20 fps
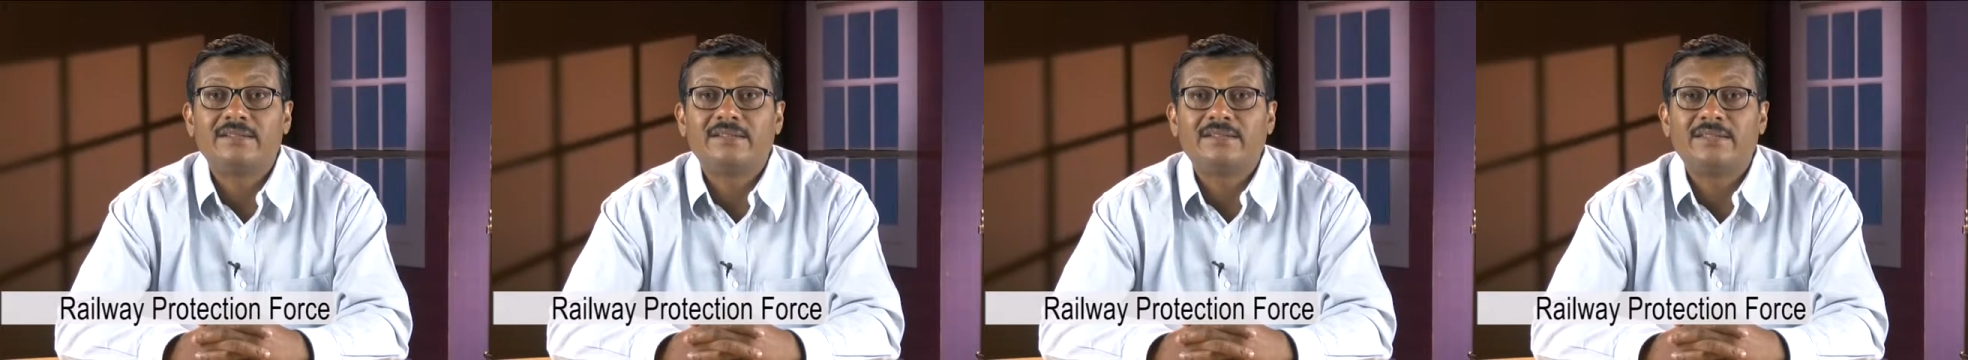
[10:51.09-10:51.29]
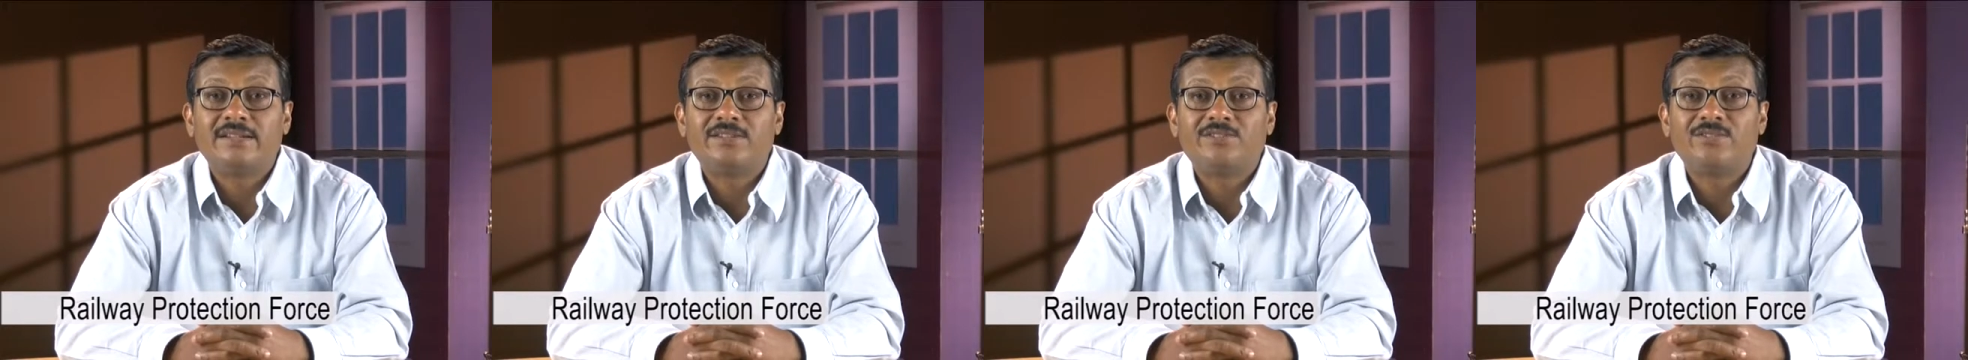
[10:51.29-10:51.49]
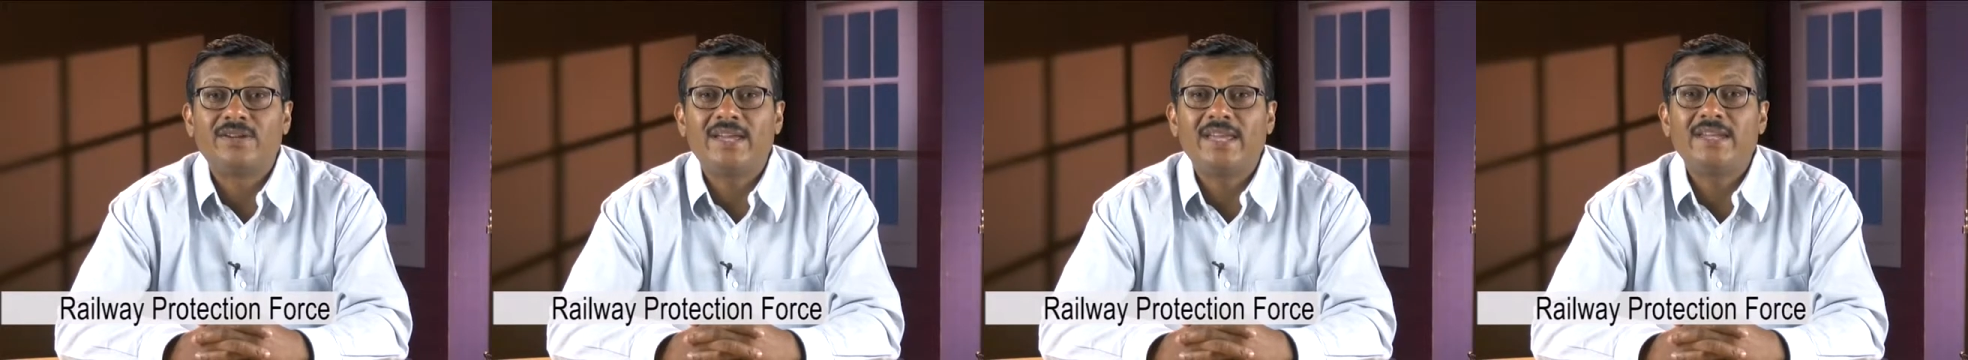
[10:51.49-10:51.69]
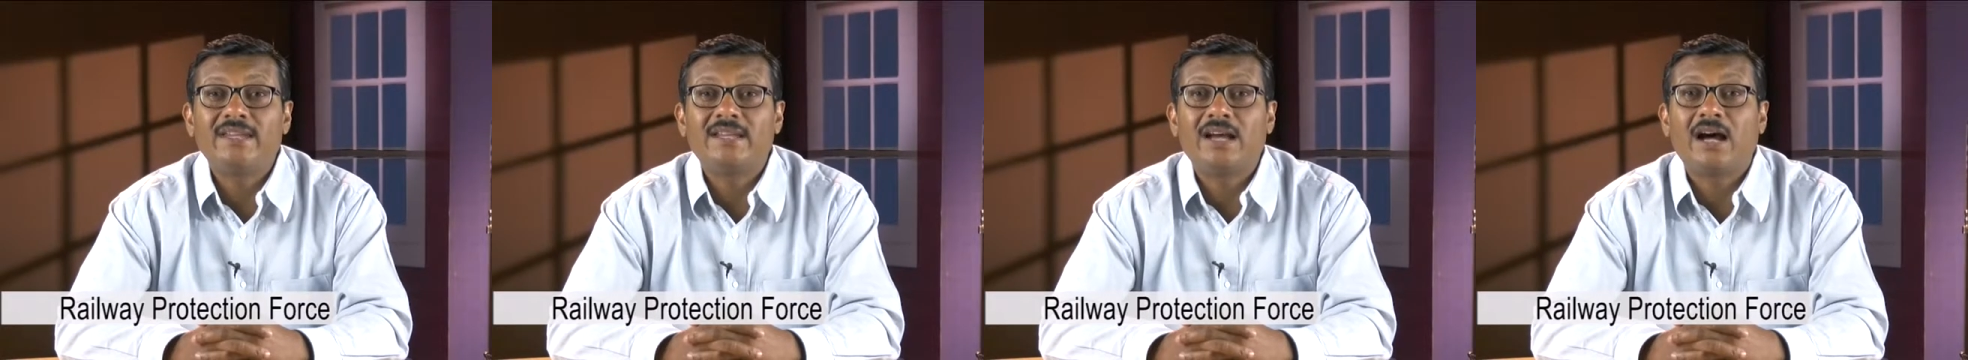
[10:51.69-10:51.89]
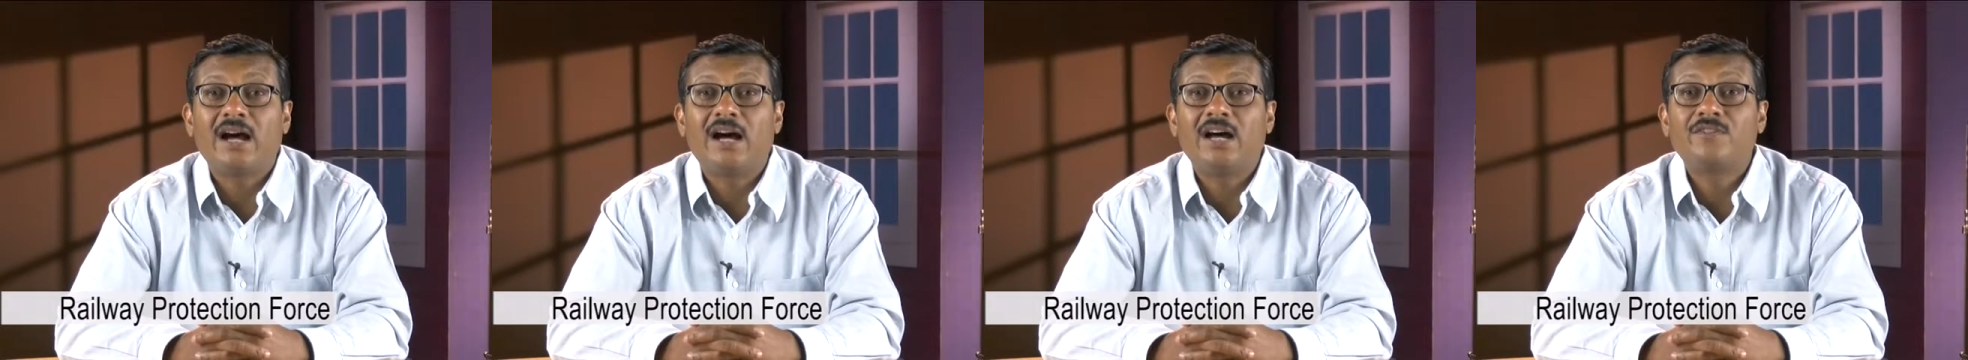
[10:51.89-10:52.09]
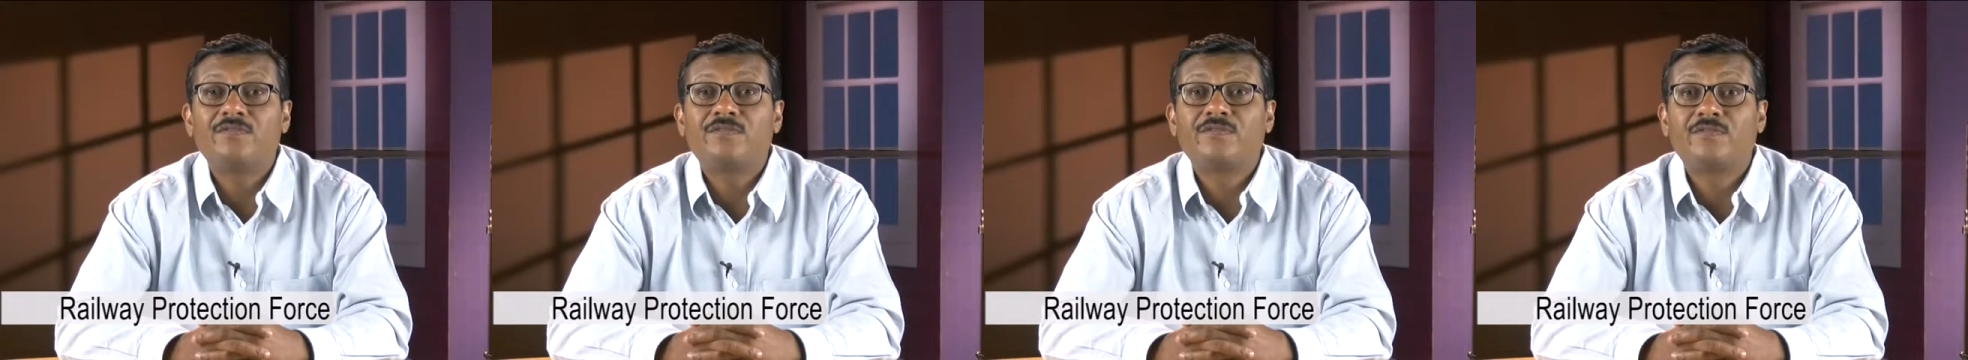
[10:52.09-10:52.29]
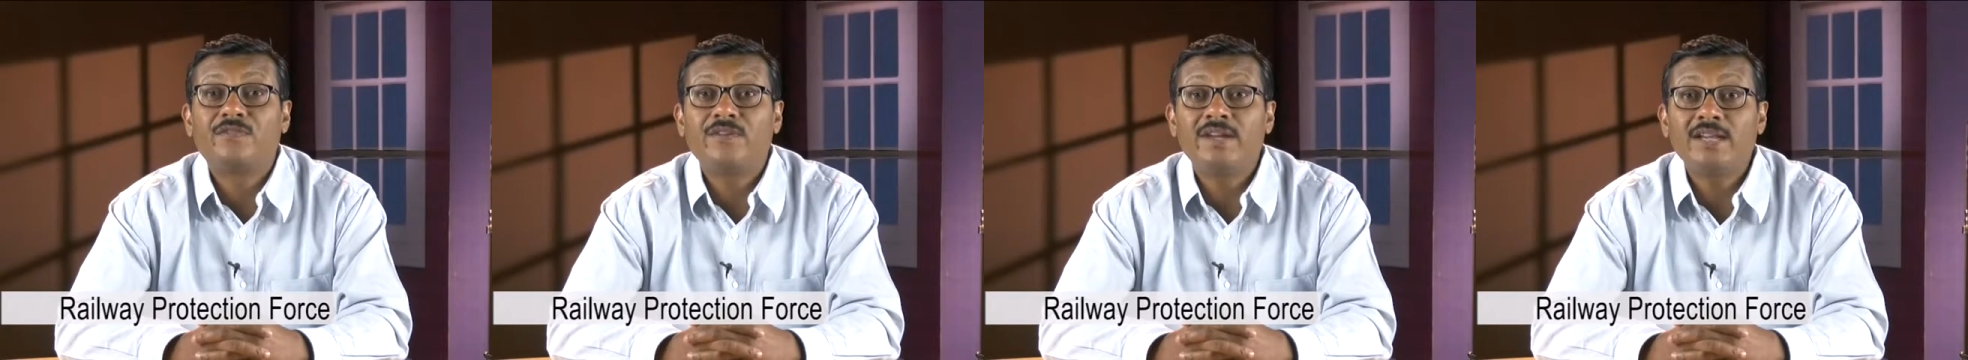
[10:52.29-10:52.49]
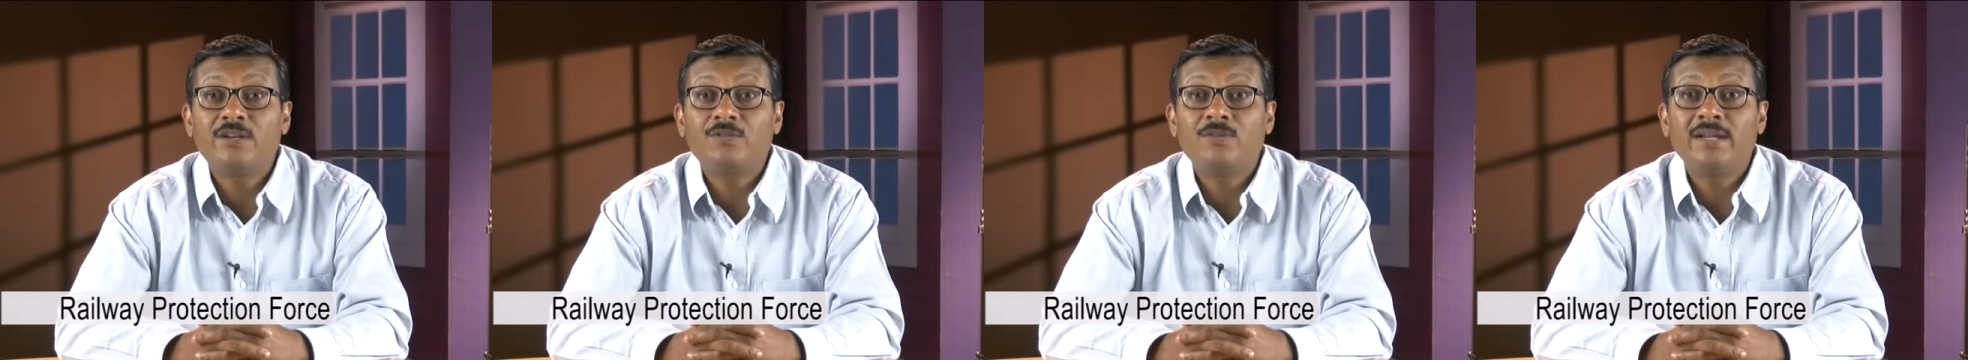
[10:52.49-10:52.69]
the train are
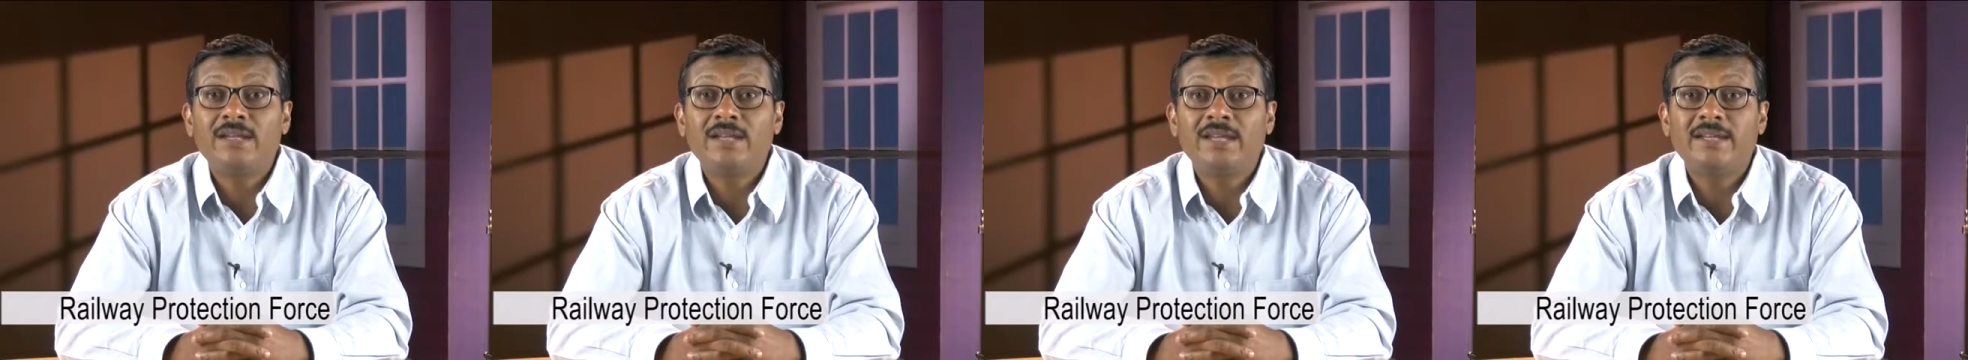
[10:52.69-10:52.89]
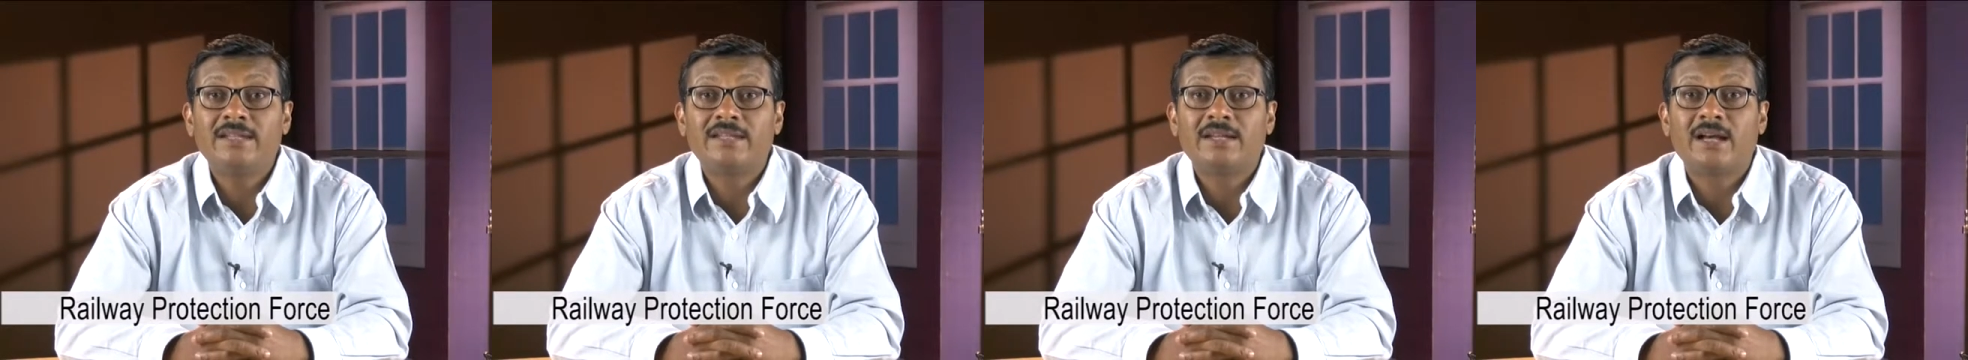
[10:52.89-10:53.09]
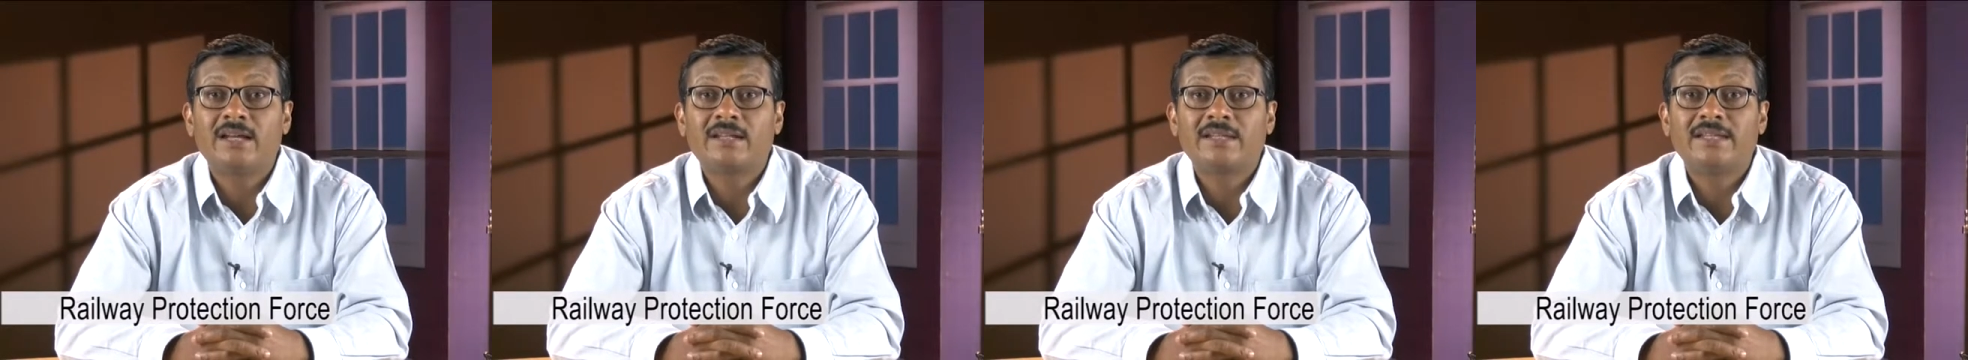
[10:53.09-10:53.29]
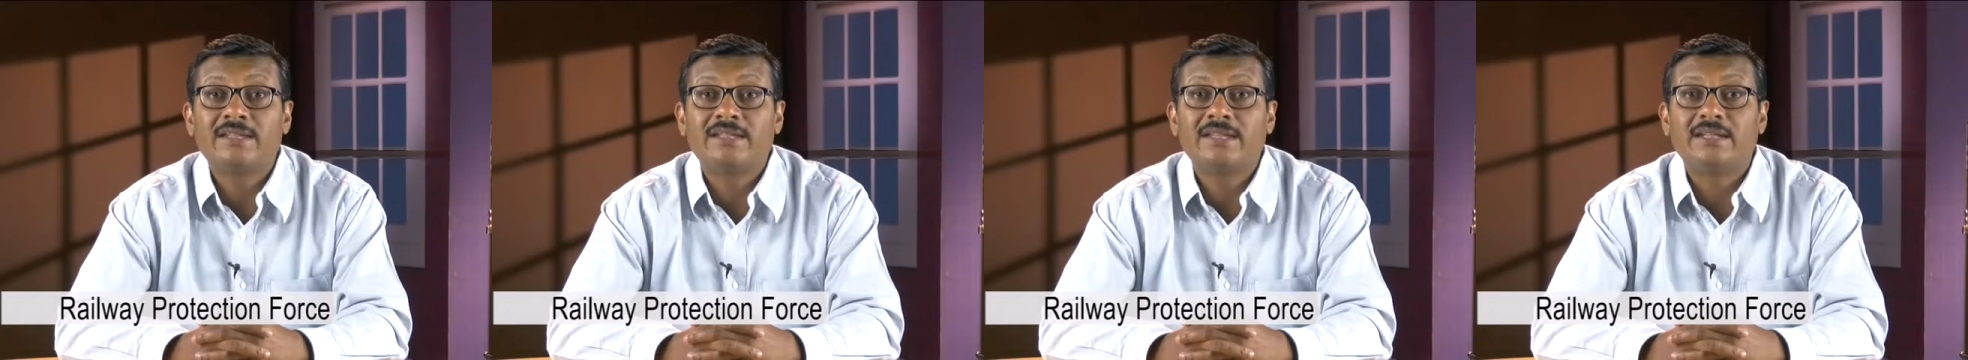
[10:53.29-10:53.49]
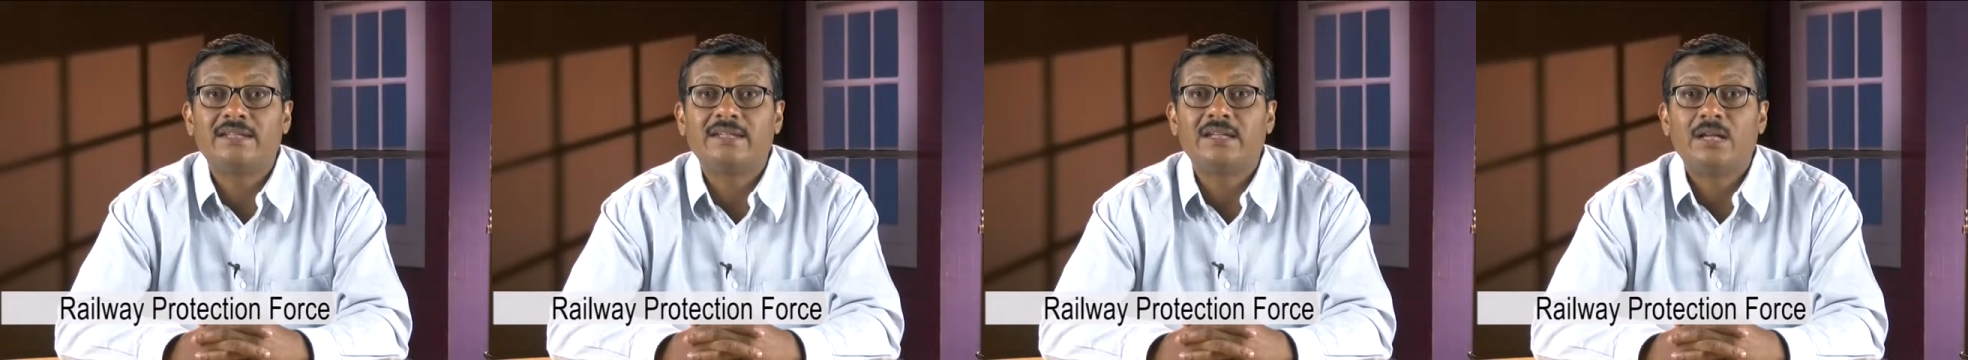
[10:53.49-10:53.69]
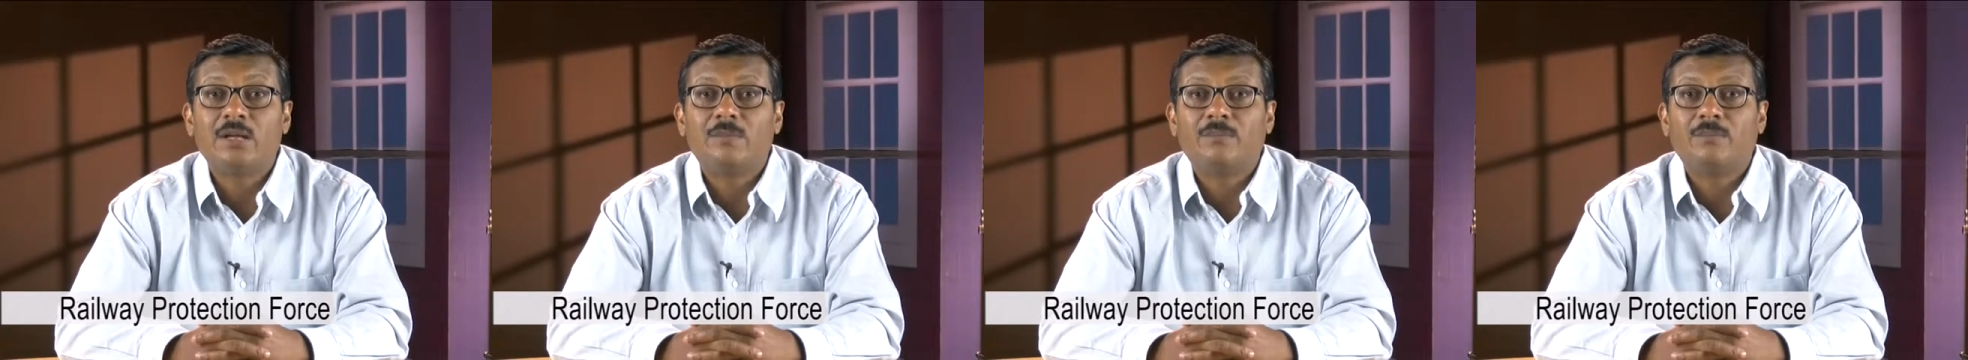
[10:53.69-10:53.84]
frequently targeted